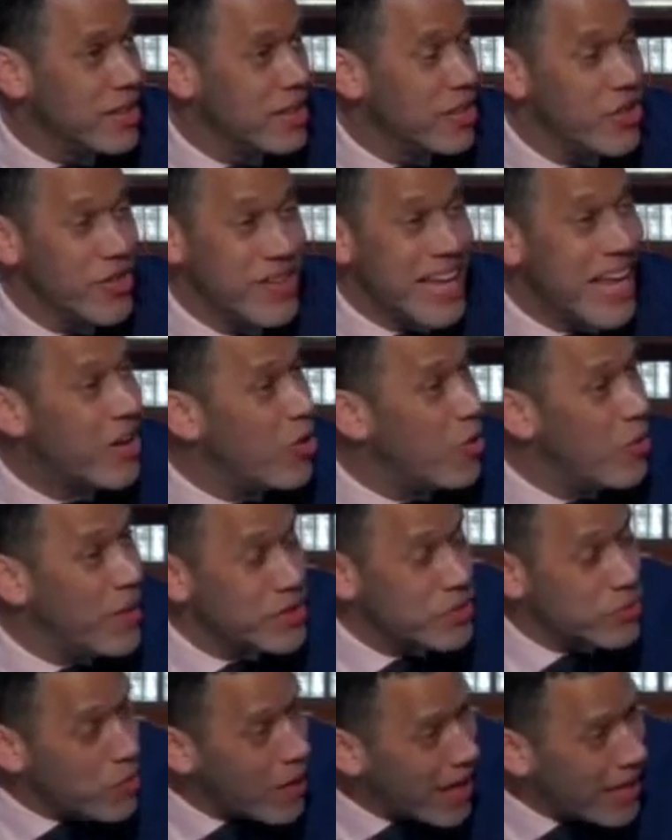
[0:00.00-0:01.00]
You're not
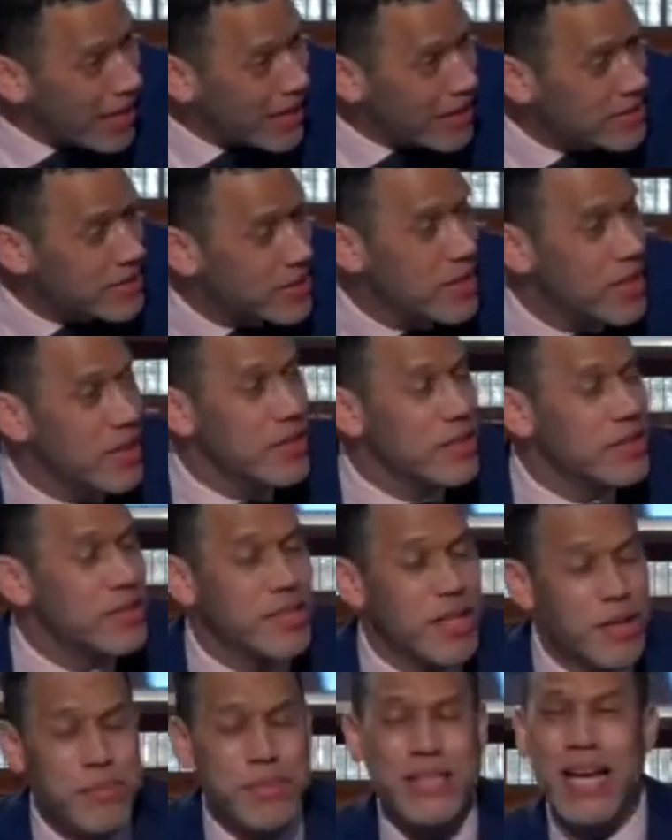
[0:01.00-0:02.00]
always right.
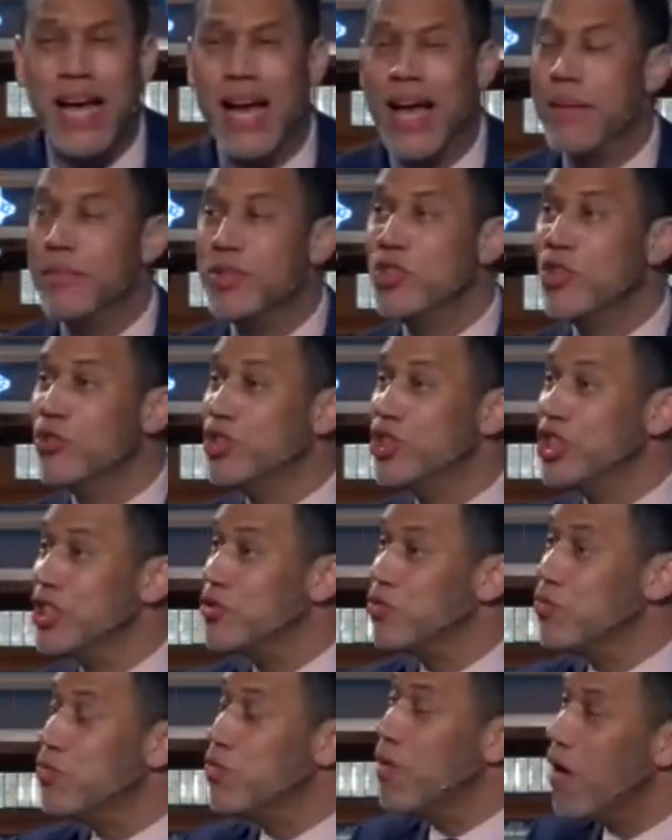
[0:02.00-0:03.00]
Sometimes you're
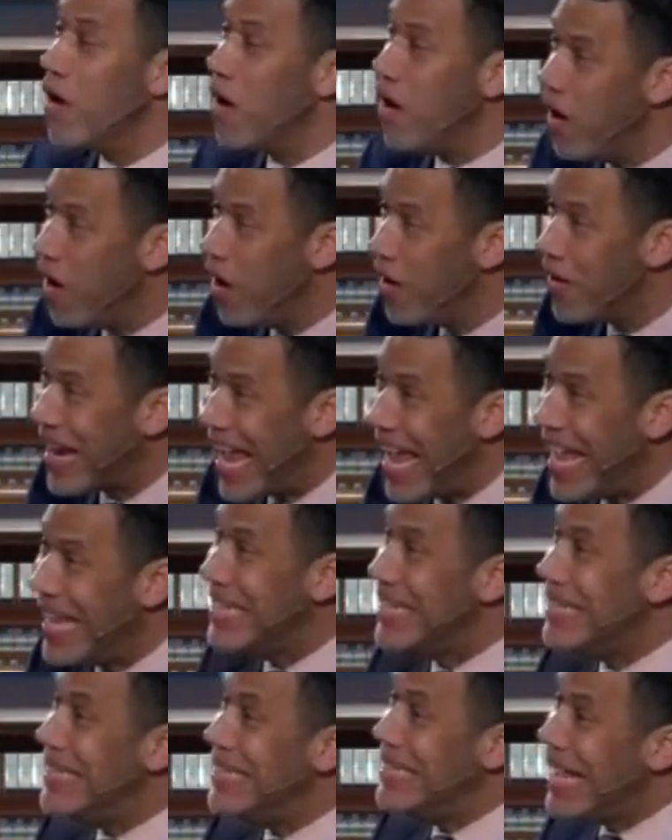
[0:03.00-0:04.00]
just wrong
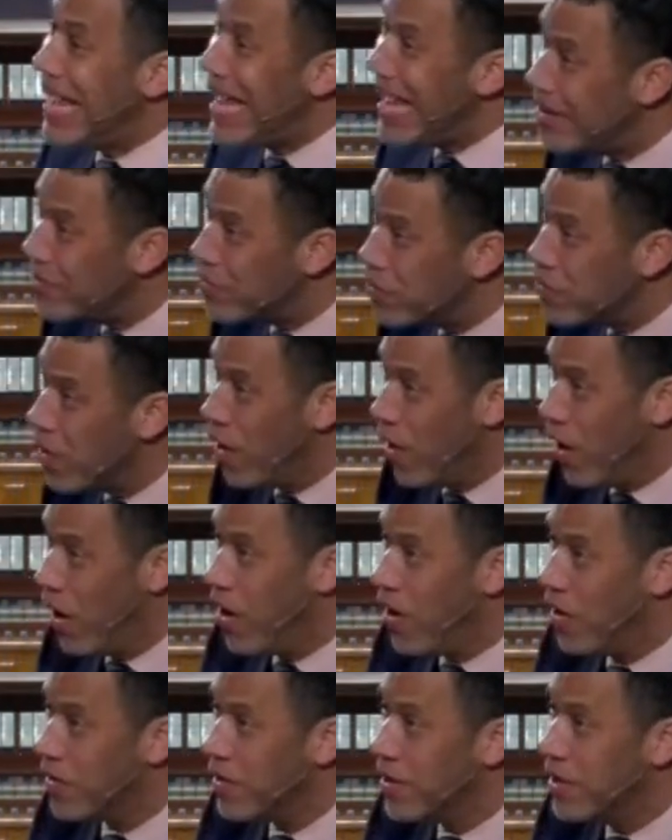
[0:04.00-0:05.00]
and dead
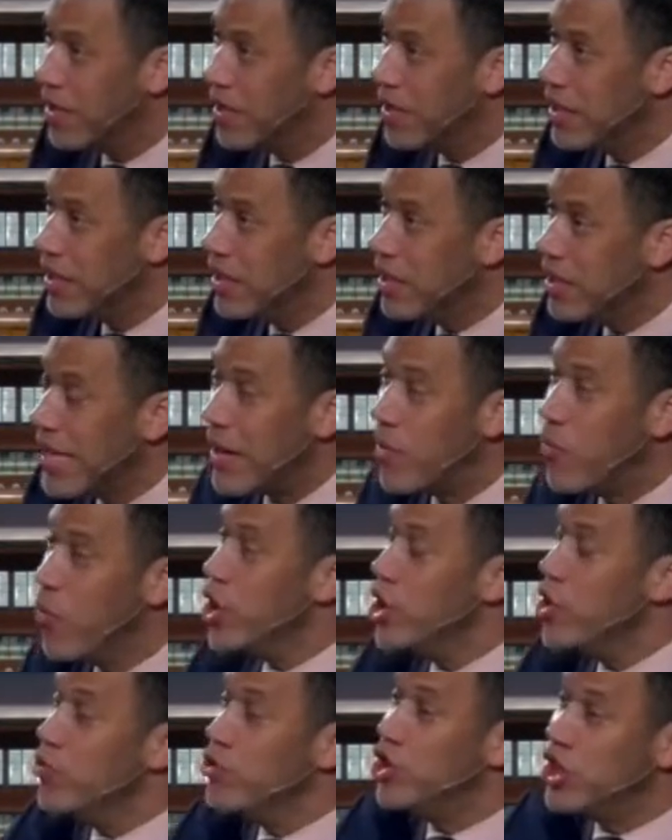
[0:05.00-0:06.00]
wrong. Like
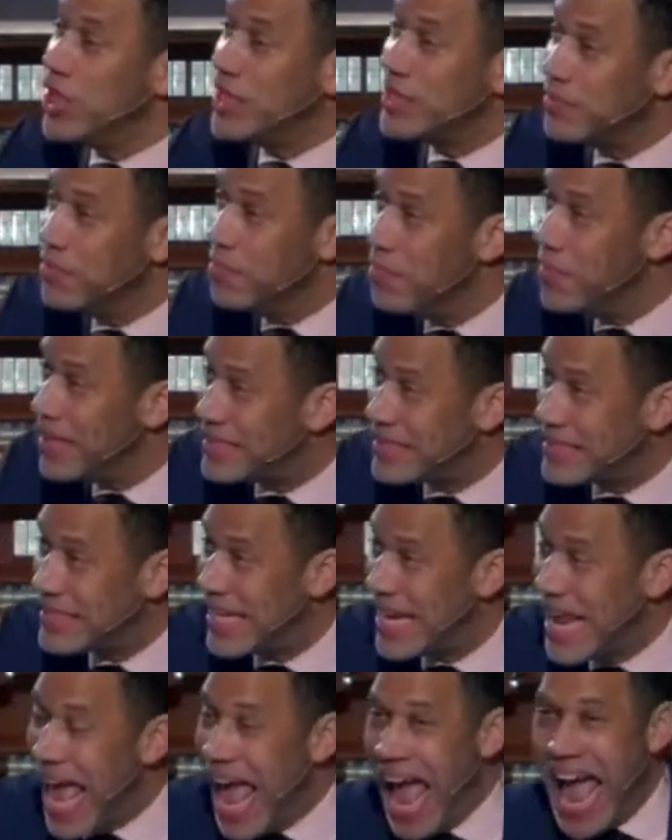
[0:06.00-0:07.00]
where you just miss
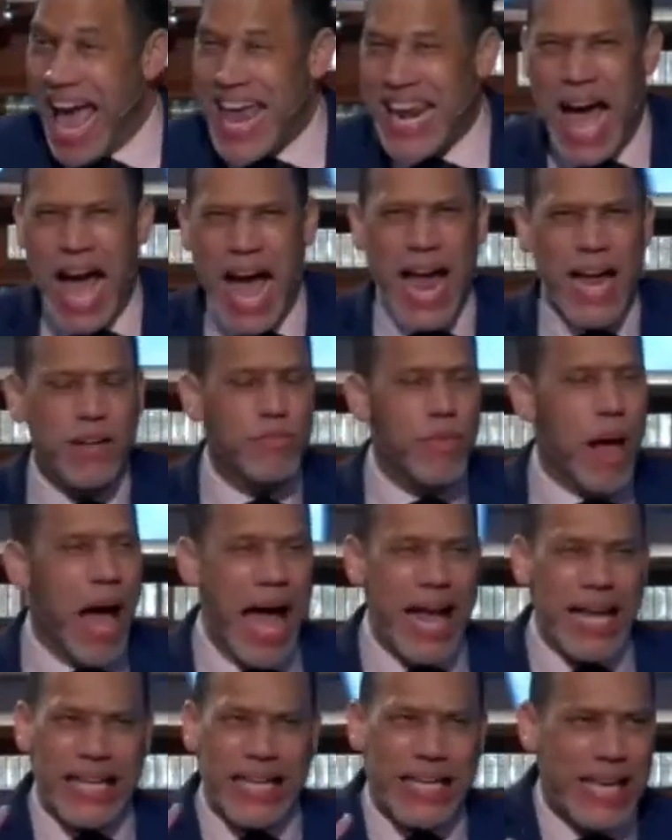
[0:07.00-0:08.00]
it. And I,
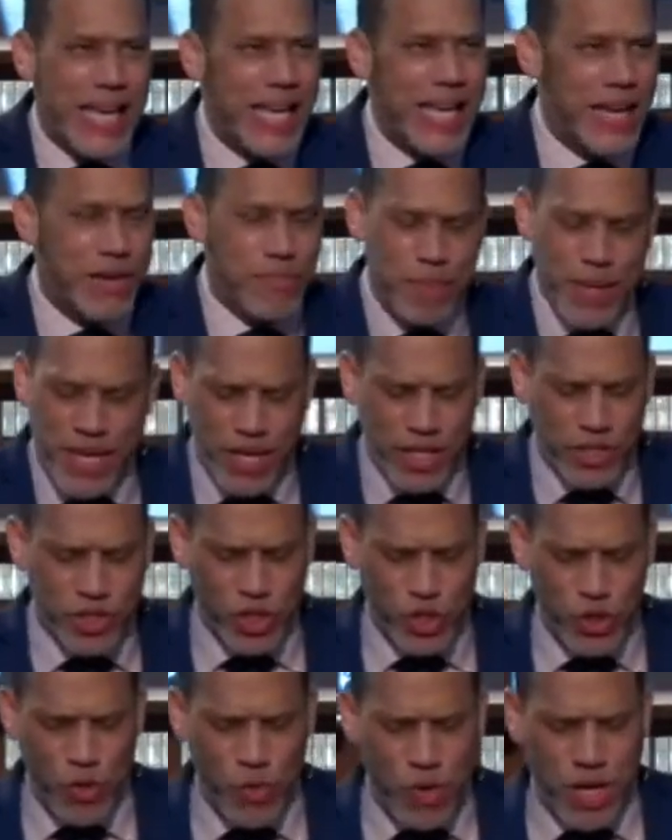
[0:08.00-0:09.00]
I get it because
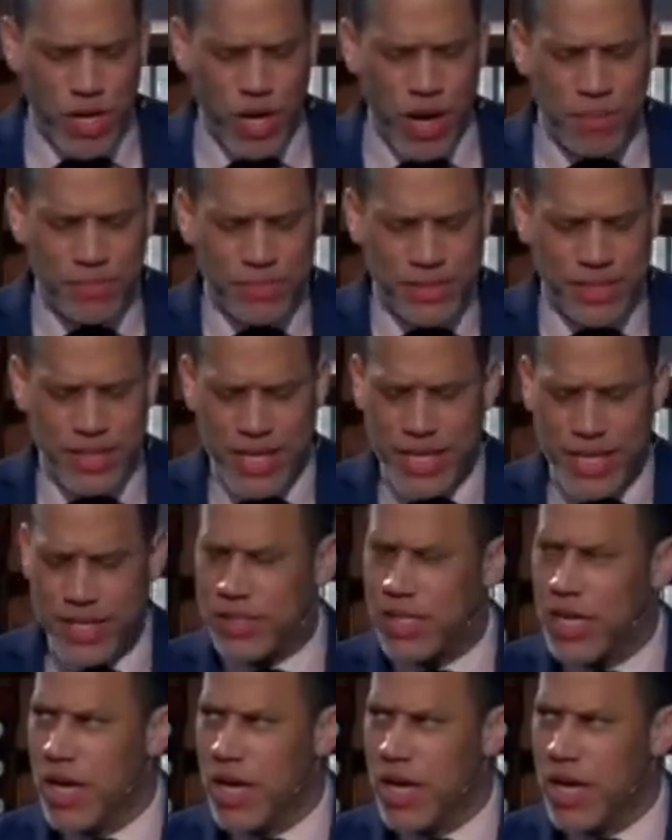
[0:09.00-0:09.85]
you come to these